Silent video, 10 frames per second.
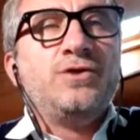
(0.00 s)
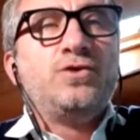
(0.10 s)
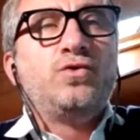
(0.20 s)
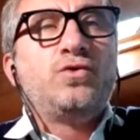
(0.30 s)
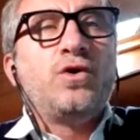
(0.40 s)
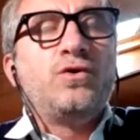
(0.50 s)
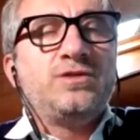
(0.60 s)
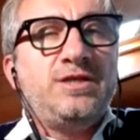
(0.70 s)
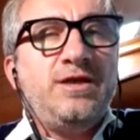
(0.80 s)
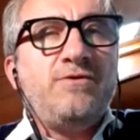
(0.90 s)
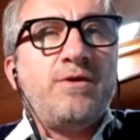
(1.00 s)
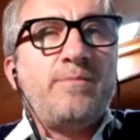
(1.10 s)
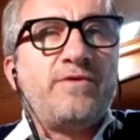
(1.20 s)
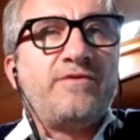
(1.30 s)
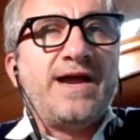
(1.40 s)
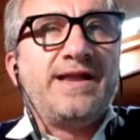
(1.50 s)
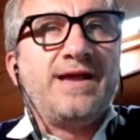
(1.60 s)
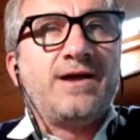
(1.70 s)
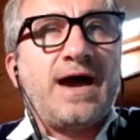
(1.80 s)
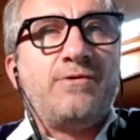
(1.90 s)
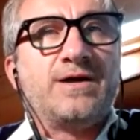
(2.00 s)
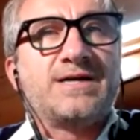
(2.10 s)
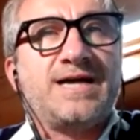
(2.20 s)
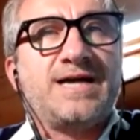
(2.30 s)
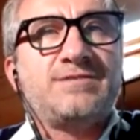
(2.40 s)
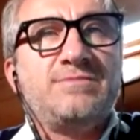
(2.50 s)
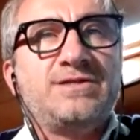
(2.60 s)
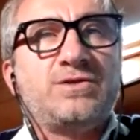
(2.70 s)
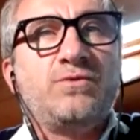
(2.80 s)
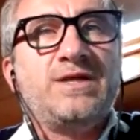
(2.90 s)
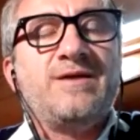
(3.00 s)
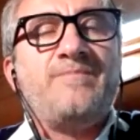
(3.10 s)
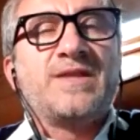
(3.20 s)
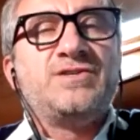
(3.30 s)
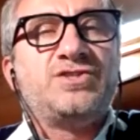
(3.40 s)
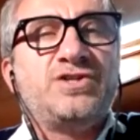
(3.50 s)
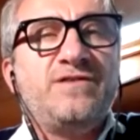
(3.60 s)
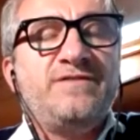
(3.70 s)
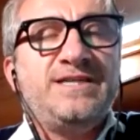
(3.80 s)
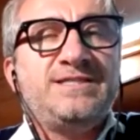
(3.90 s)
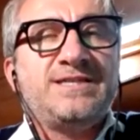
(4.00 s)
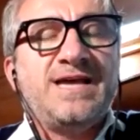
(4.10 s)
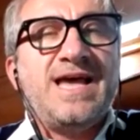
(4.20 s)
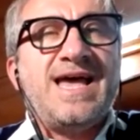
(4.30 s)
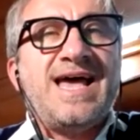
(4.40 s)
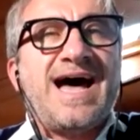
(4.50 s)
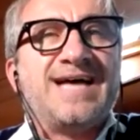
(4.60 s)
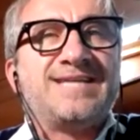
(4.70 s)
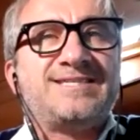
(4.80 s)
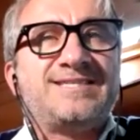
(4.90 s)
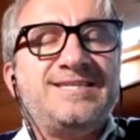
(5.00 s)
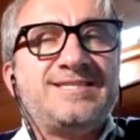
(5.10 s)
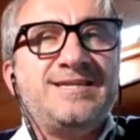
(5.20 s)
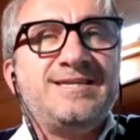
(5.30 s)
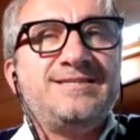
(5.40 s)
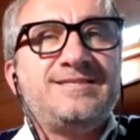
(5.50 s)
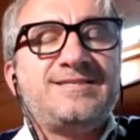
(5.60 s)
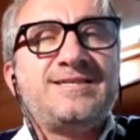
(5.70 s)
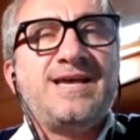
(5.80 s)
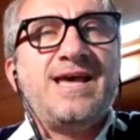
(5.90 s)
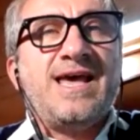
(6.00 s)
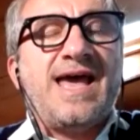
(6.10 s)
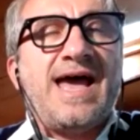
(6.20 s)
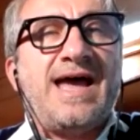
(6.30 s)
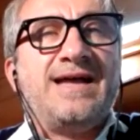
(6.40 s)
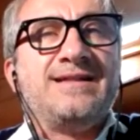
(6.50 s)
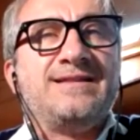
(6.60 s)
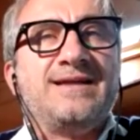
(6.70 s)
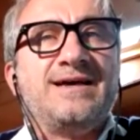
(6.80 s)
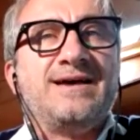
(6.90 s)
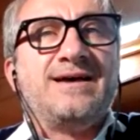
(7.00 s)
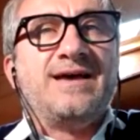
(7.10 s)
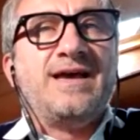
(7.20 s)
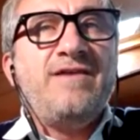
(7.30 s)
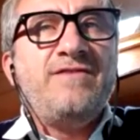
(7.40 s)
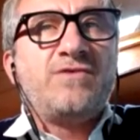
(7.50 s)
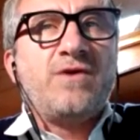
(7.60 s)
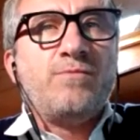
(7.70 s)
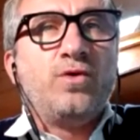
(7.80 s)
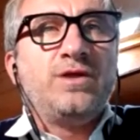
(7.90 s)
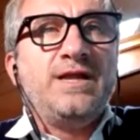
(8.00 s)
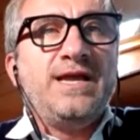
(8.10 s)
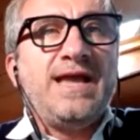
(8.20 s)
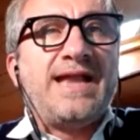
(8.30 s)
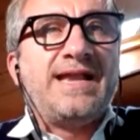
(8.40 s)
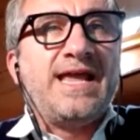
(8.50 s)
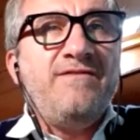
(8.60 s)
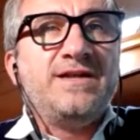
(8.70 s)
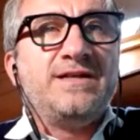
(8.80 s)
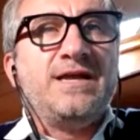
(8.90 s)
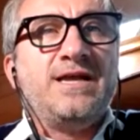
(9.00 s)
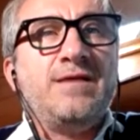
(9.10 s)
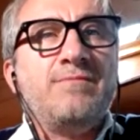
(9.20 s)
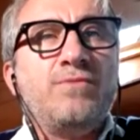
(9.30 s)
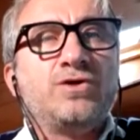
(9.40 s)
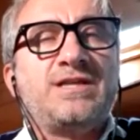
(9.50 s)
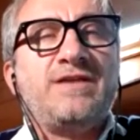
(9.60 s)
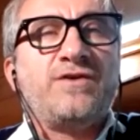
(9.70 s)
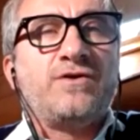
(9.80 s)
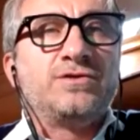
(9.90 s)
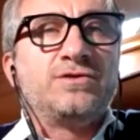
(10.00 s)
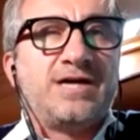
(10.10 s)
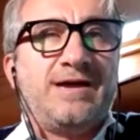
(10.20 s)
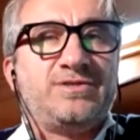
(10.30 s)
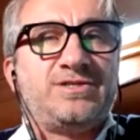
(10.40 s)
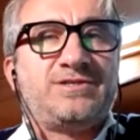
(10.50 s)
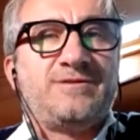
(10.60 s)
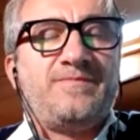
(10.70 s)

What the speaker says: to continue providing our customers with service, assistance, and even remotely, and even in the most difficult times.